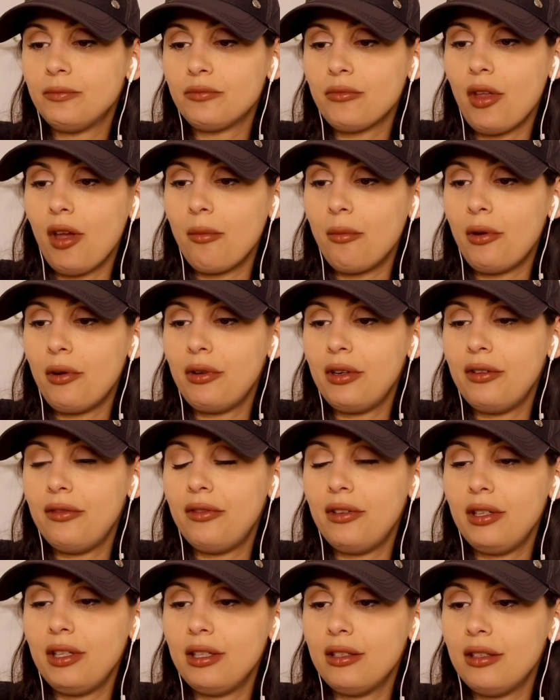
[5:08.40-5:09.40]
I'm already
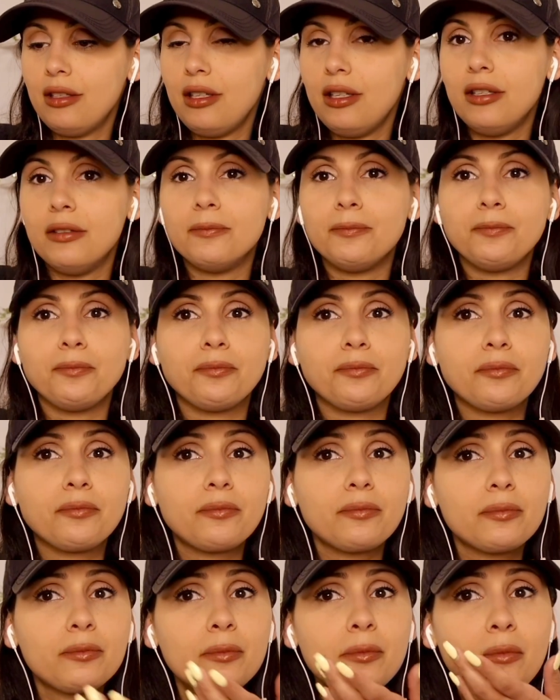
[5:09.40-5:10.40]
feeling the heat.
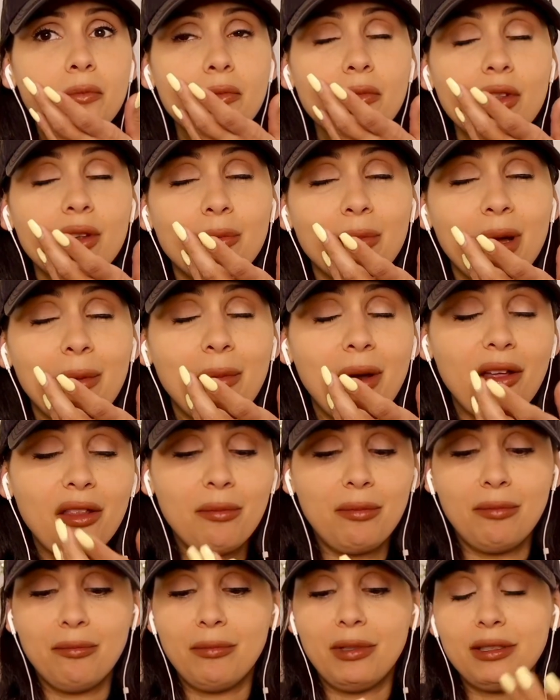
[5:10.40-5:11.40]
My
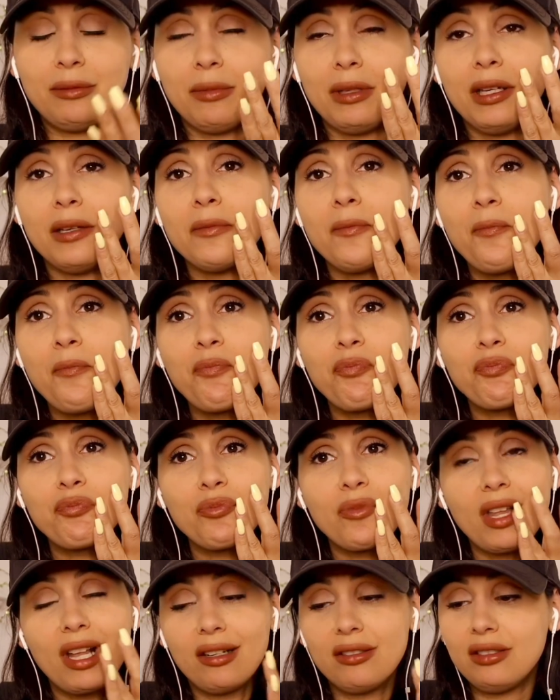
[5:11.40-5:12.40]
mouth must be
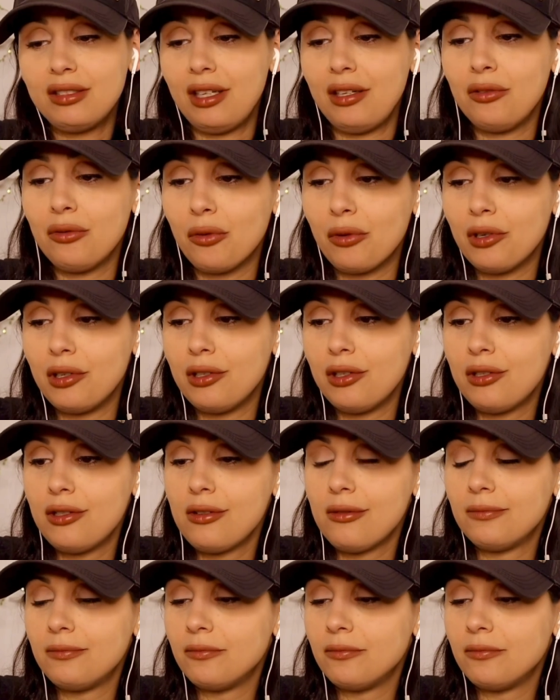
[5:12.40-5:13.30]
stained orange.